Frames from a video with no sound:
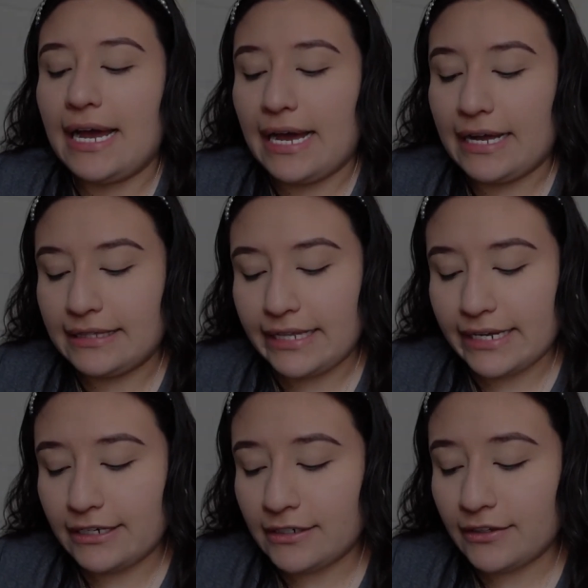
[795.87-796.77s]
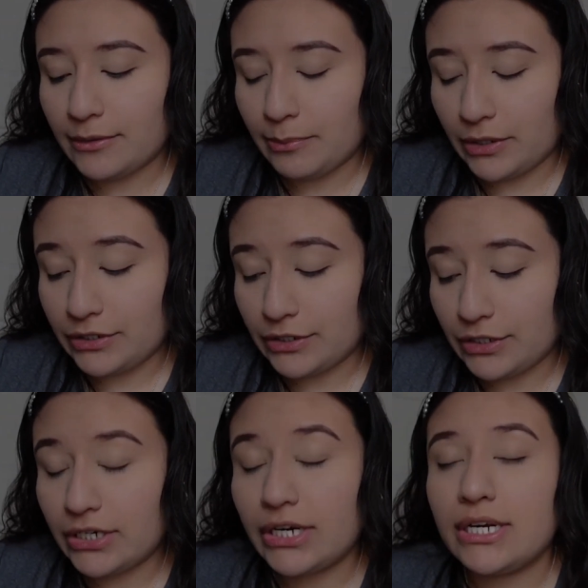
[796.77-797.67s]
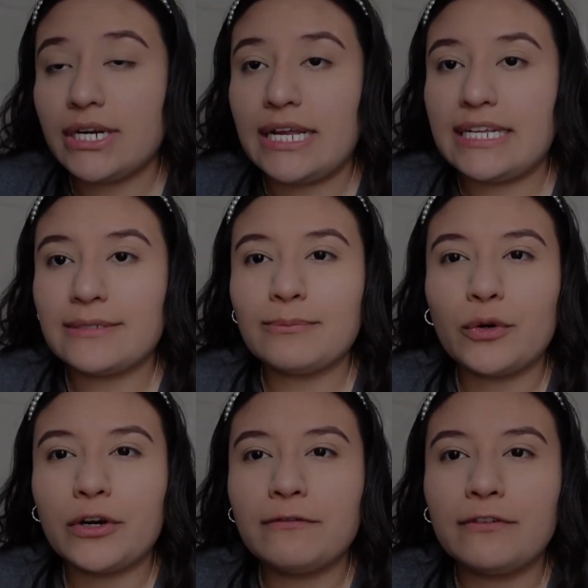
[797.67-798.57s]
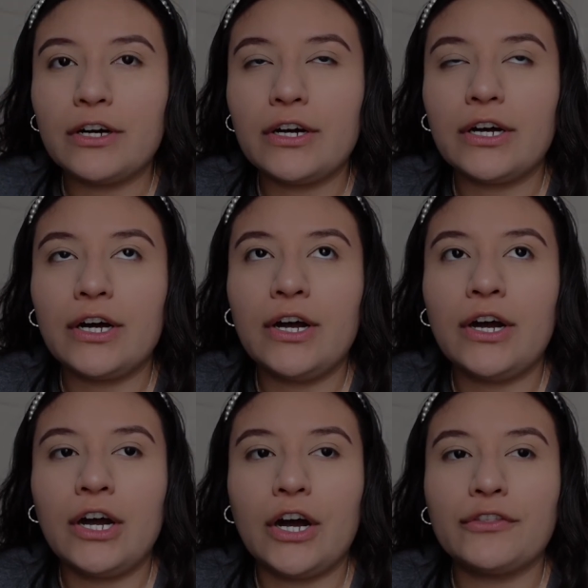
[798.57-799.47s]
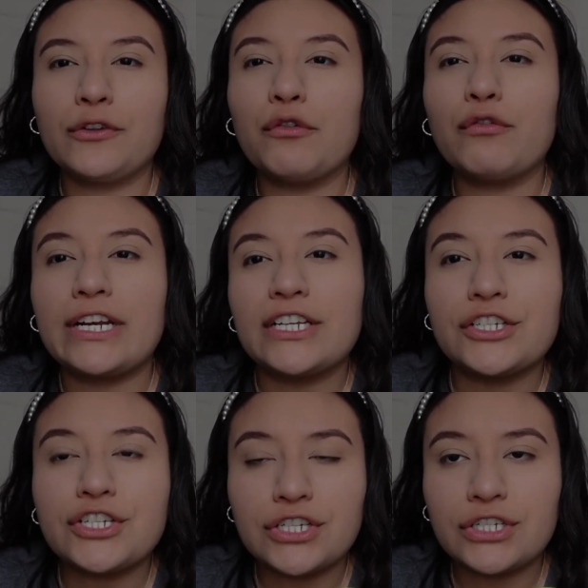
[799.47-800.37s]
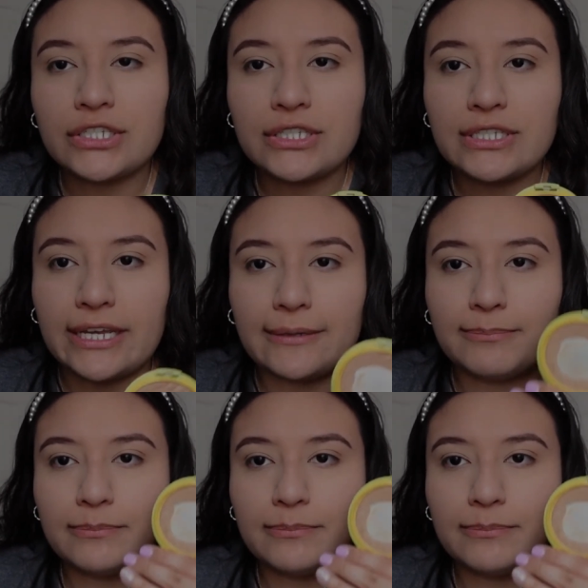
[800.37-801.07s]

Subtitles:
I'd like another bronzer. It's more of a on the reddish type